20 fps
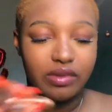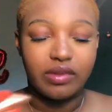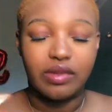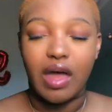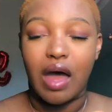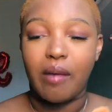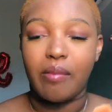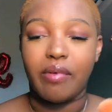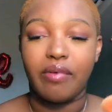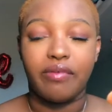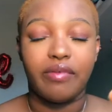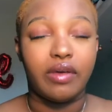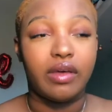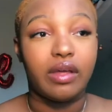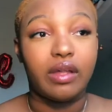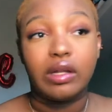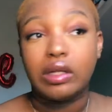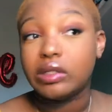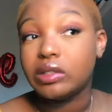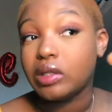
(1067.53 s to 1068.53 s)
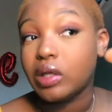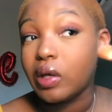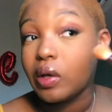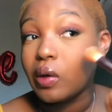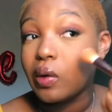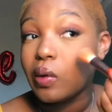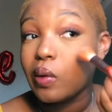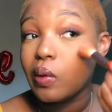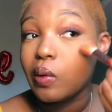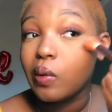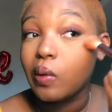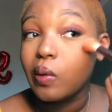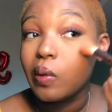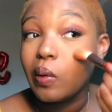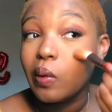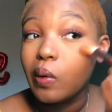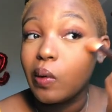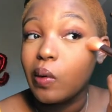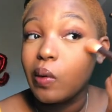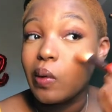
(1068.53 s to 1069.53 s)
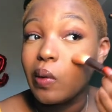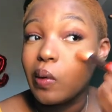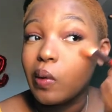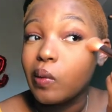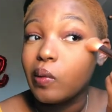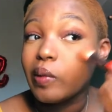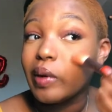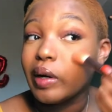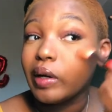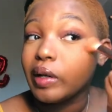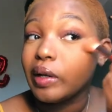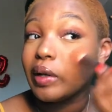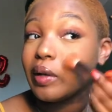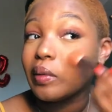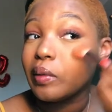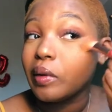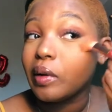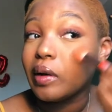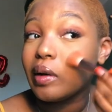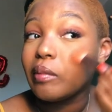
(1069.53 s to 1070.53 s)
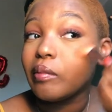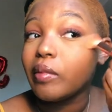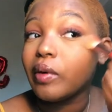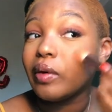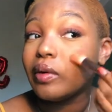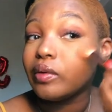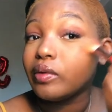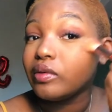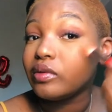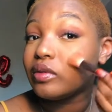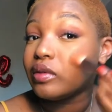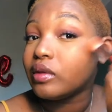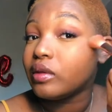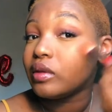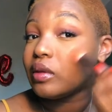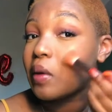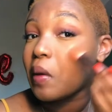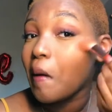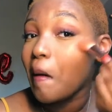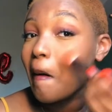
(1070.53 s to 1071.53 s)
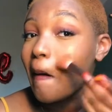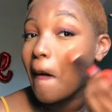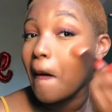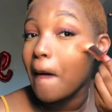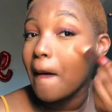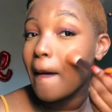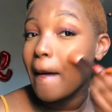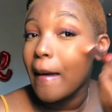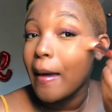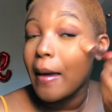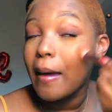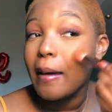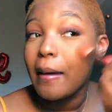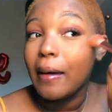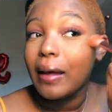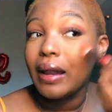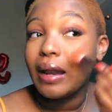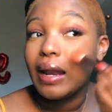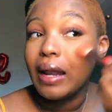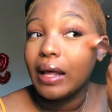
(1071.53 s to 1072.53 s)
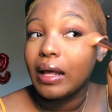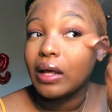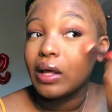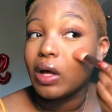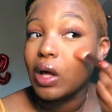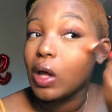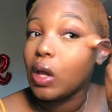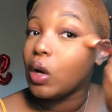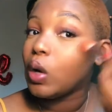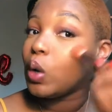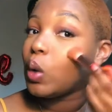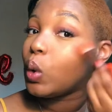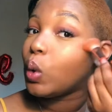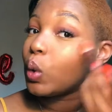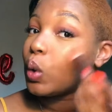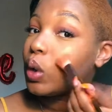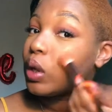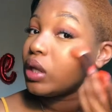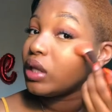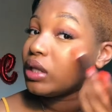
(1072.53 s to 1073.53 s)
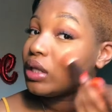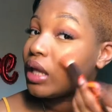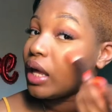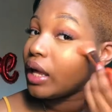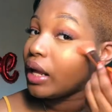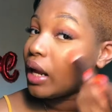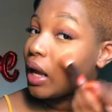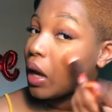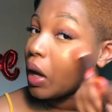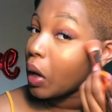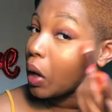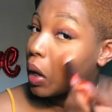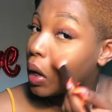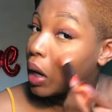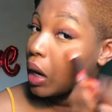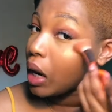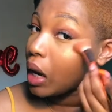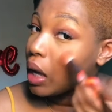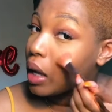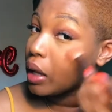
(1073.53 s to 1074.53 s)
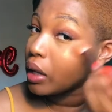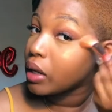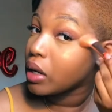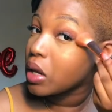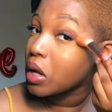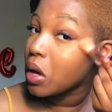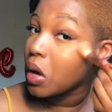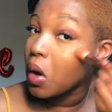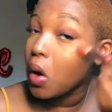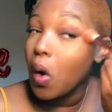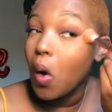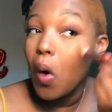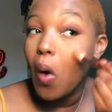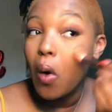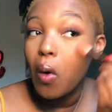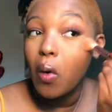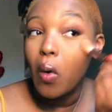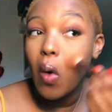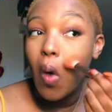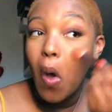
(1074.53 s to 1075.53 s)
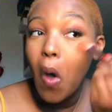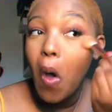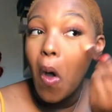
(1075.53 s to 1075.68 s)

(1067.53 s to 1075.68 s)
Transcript: dab of it, and it's like already doing the most. Like, look at that highlight. No,